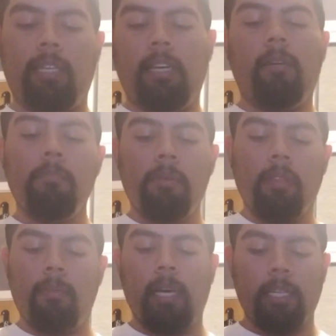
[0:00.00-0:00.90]
up
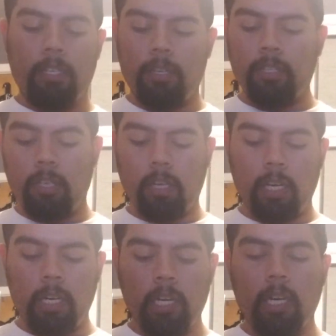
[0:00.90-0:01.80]
the back of your
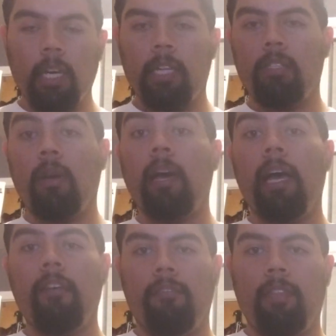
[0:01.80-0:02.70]
guitar, and so I
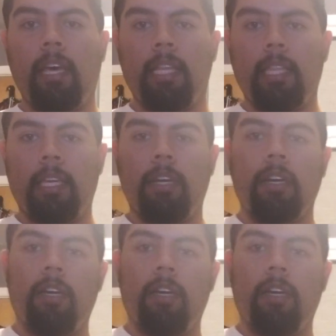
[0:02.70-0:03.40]
have that there